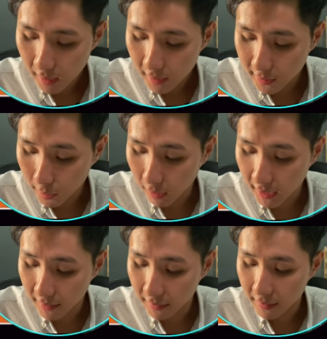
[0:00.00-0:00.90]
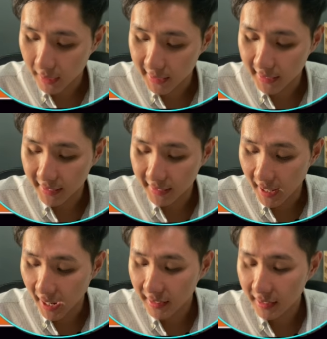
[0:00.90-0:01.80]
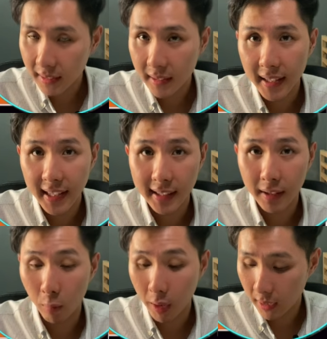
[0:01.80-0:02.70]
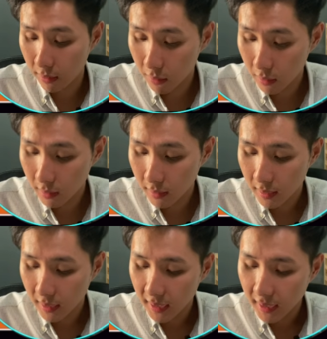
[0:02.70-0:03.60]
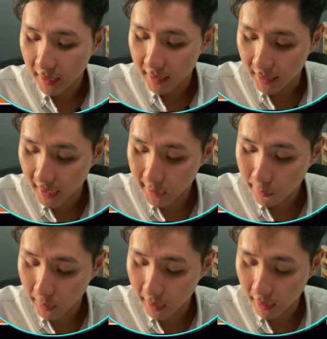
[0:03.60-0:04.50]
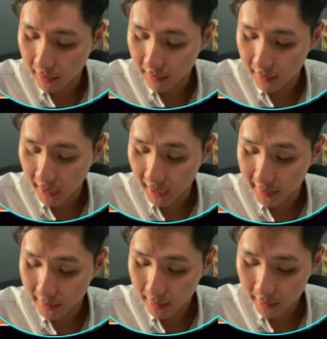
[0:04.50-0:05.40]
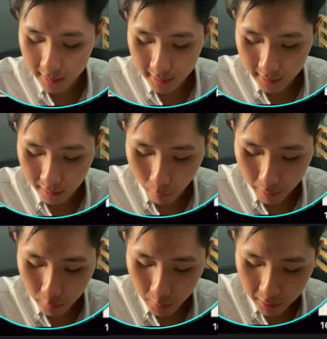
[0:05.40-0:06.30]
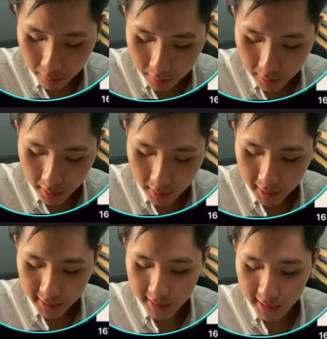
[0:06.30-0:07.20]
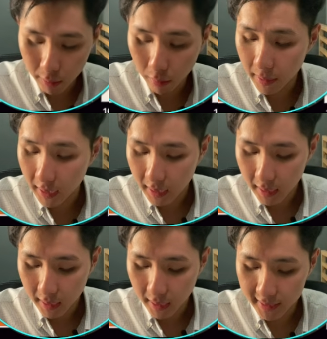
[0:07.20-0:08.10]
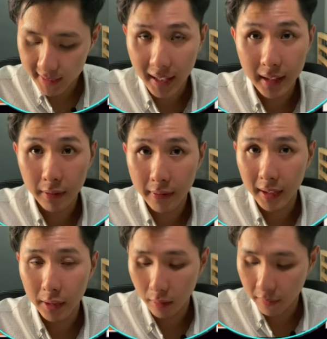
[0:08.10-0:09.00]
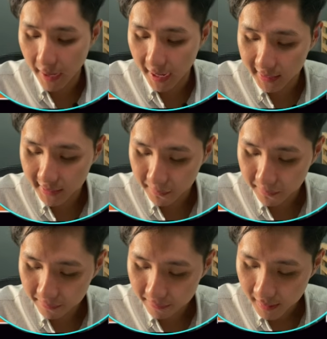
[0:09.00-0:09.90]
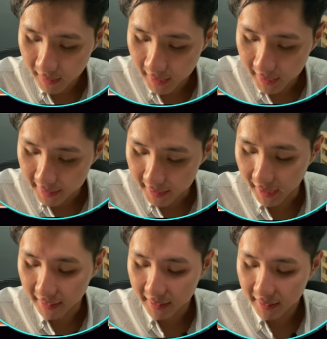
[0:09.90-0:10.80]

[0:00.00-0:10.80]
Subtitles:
So again, is 9 less than 100? Yes, we got the answer. What do? C will be assigned the value of X, 9.